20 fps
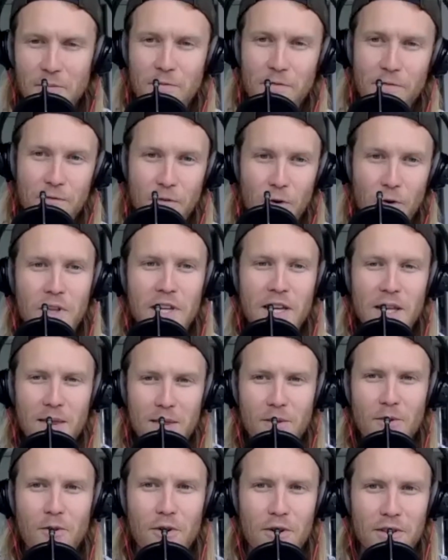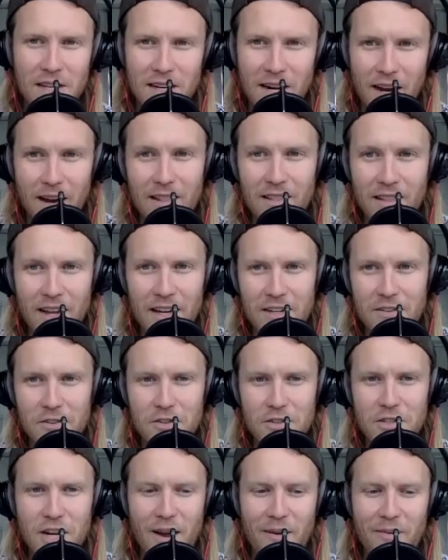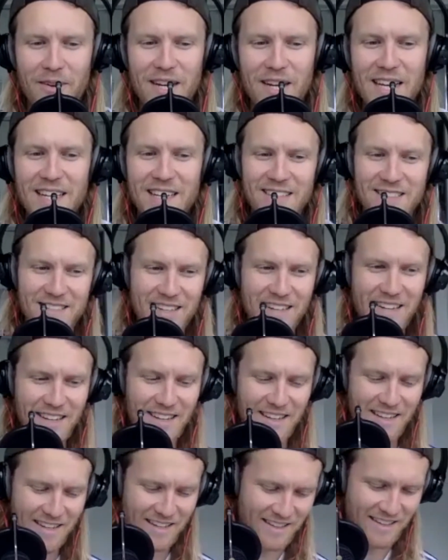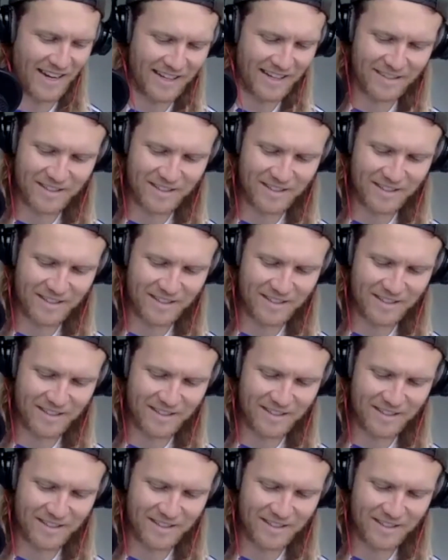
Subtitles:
fully thought that I like knew Japanese. Like,